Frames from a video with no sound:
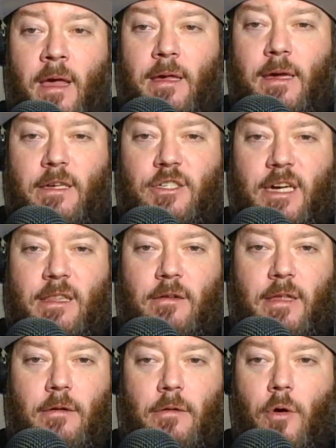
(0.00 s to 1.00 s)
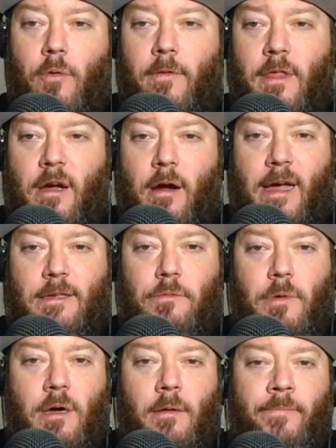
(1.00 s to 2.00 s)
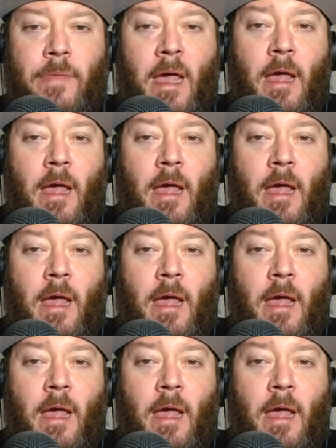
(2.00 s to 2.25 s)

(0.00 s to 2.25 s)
You can check that out over there as well.